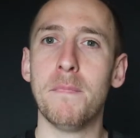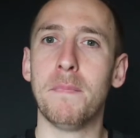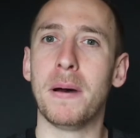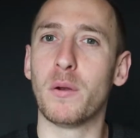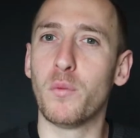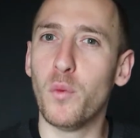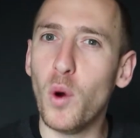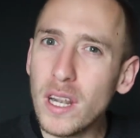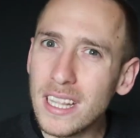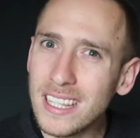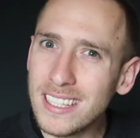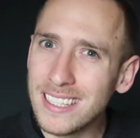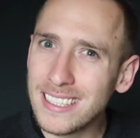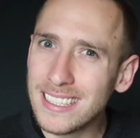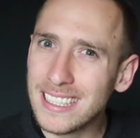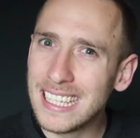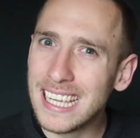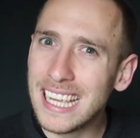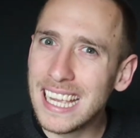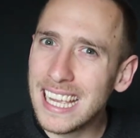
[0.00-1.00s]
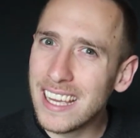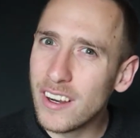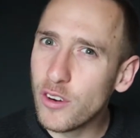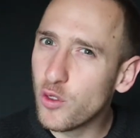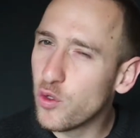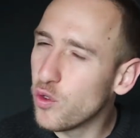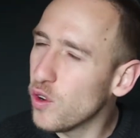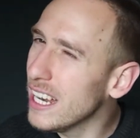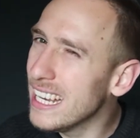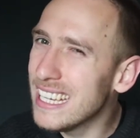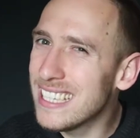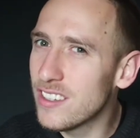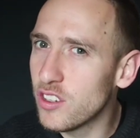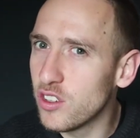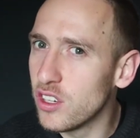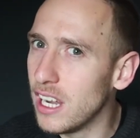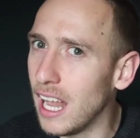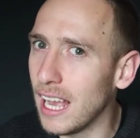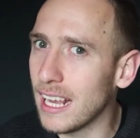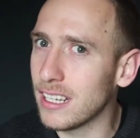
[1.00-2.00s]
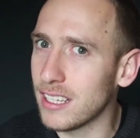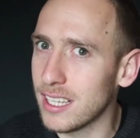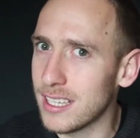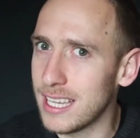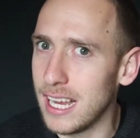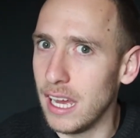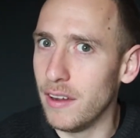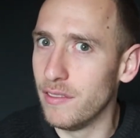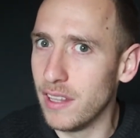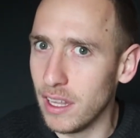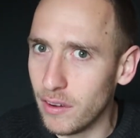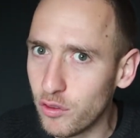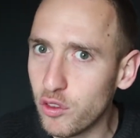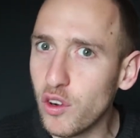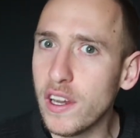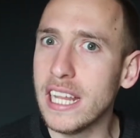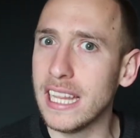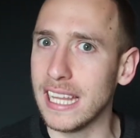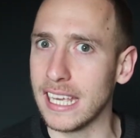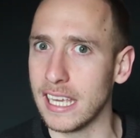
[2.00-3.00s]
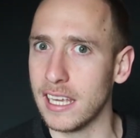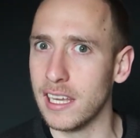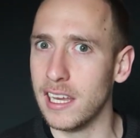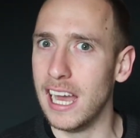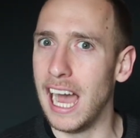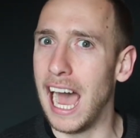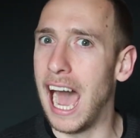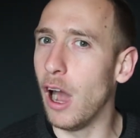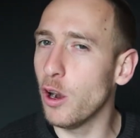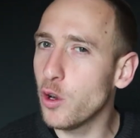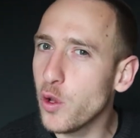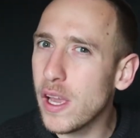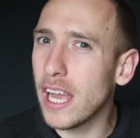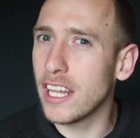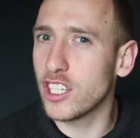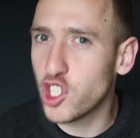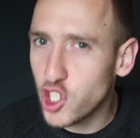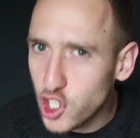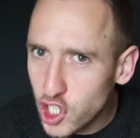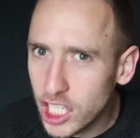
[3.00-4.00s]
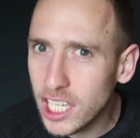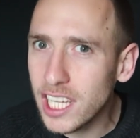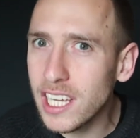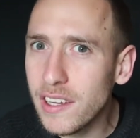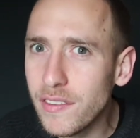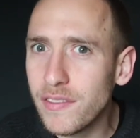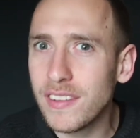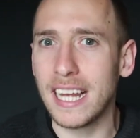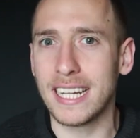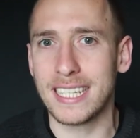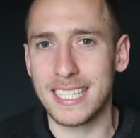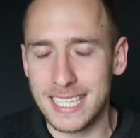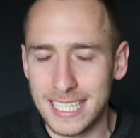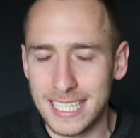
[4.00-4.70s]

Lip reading: But what is like self-love really? How do you achieve that